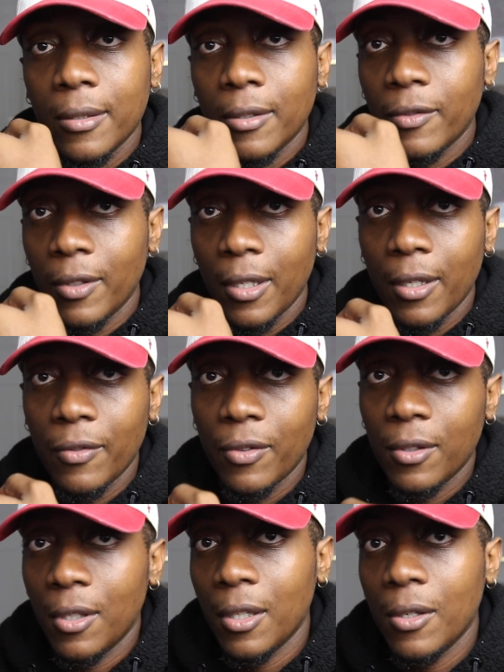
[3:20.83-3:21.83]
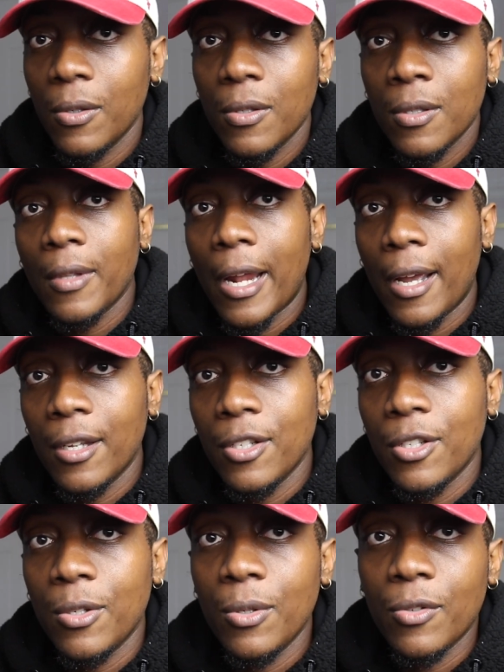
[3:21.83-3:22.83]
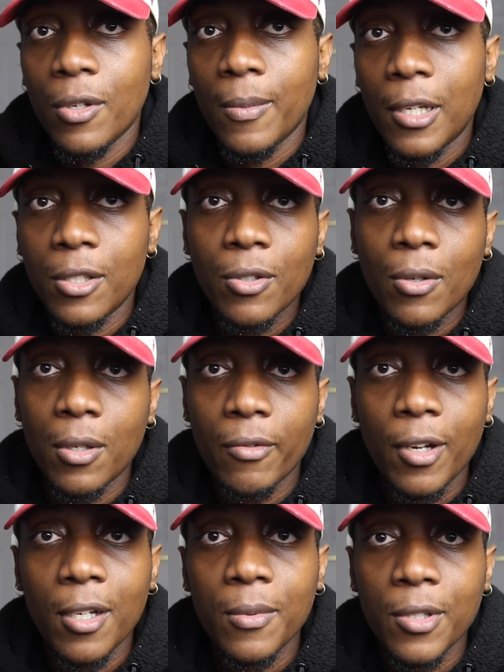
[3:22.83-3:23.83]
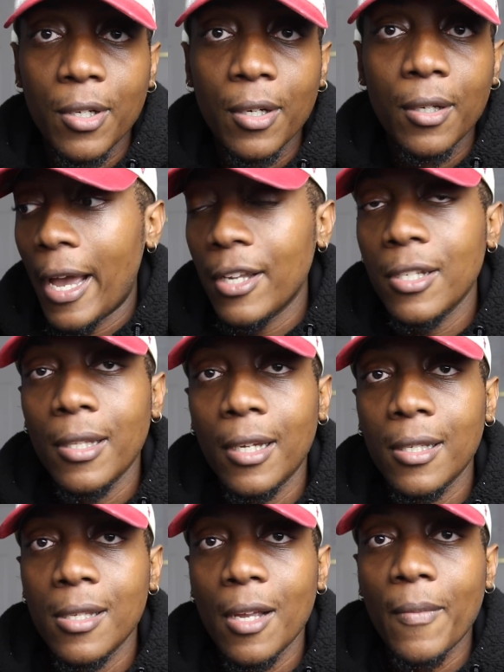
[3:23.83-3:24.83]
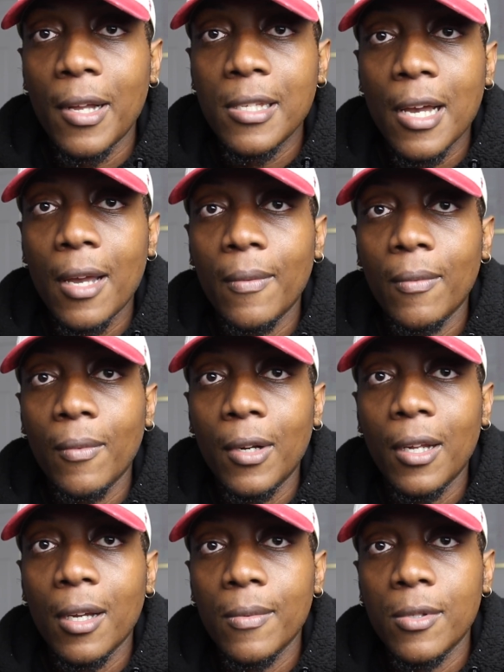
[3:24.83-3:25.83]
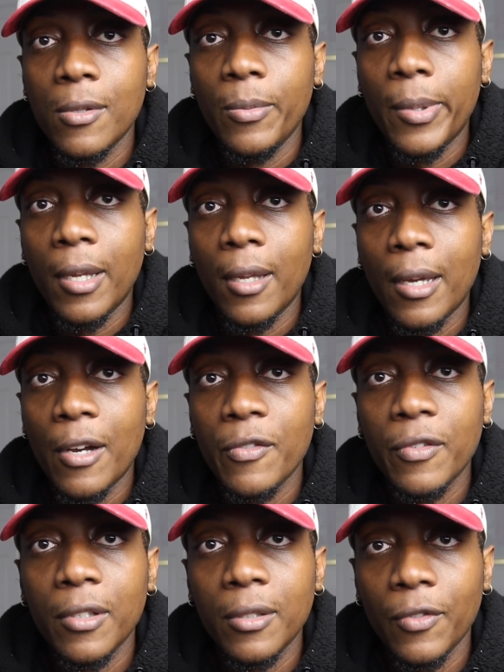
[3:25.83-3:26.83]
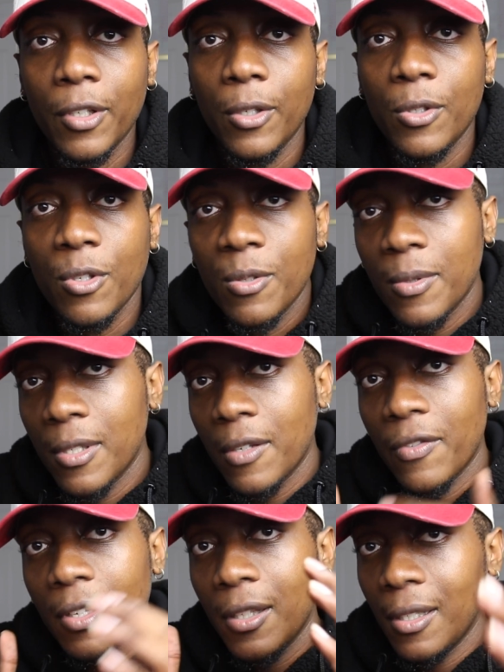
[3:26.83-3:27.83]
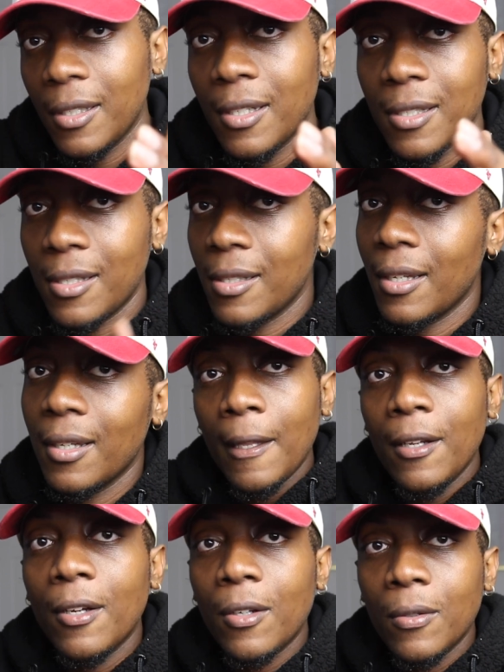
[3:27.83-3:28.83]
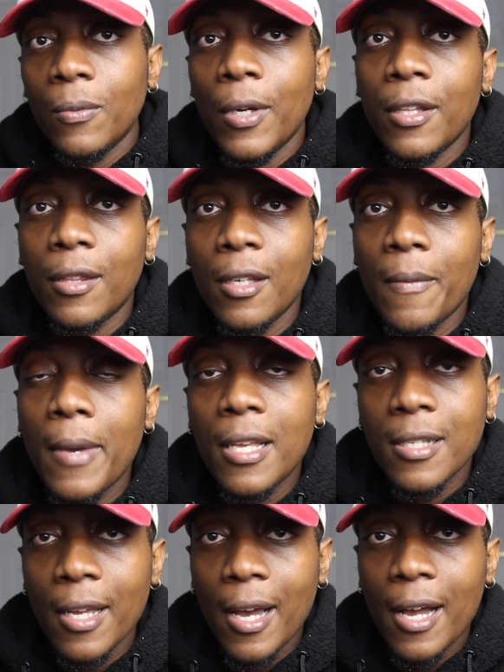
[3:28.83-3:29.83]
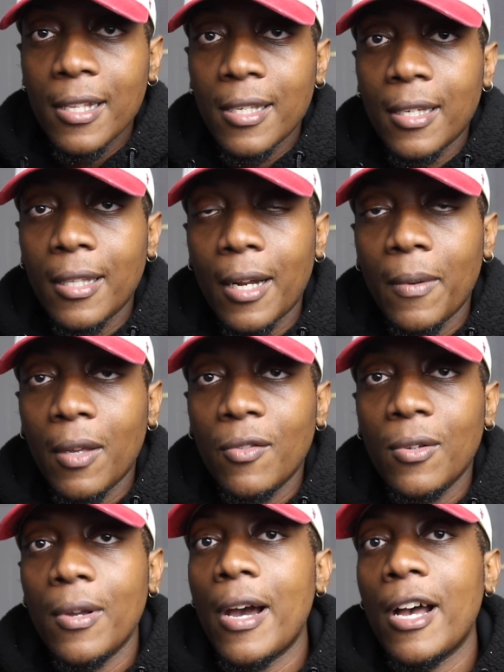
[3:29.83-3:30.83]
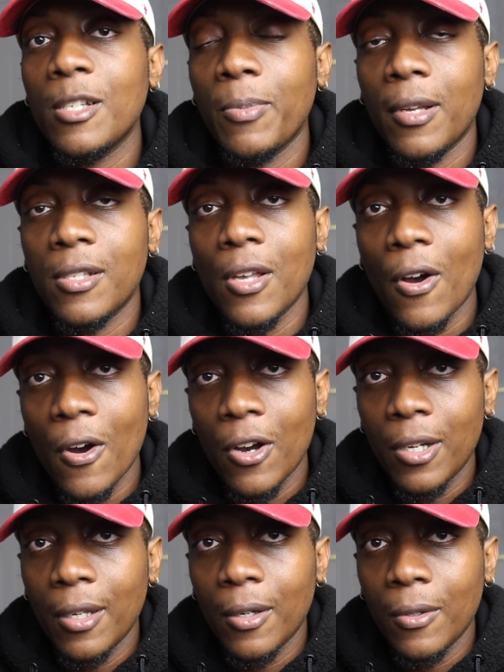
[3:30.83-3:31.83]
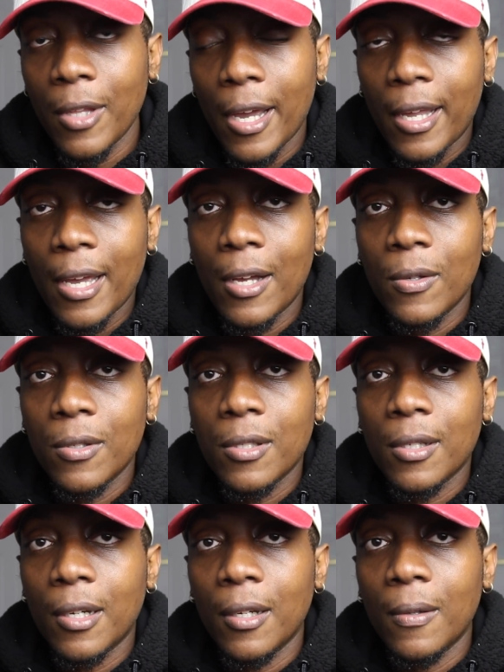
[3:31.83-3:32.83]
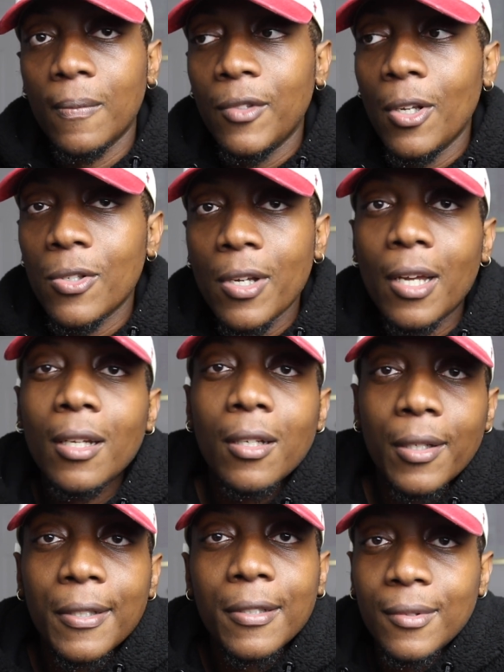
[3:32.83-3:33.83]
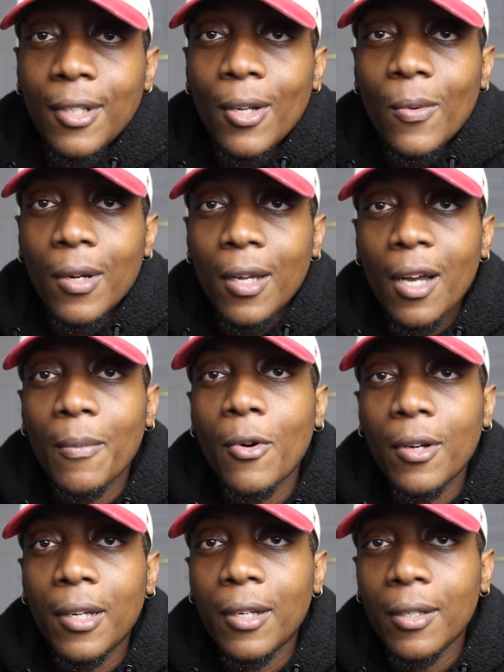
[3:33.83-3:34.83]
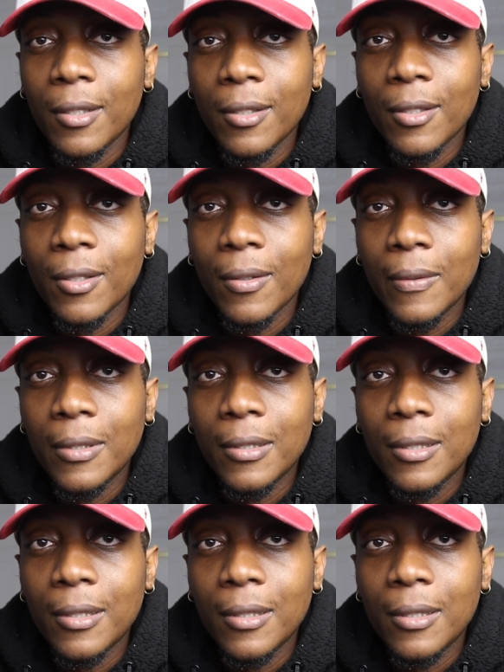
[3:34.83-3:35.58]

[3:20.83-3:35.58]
over there full of clothes that I could just choose from. I just throw on a random shirt. I actually like to take my time when it comes to picking an outfit for YouTube specifically, because it's like, you know, with the amazing content that I'm giving you guys plus the audio that counts, you also gotta look good. You don't want to come on here and, you know,